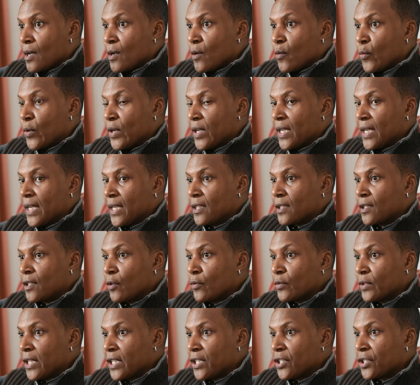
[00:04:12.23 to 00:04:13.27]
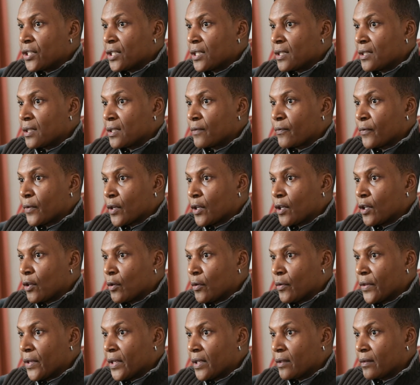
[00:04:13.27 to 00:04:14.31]
We get donations for
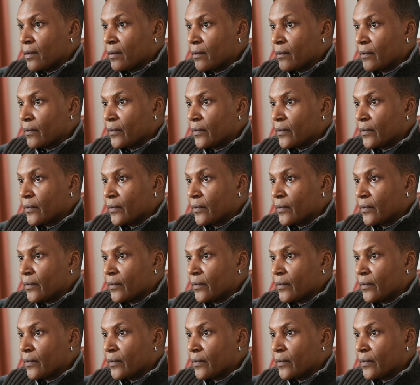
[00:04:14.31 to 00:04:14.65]
clothing.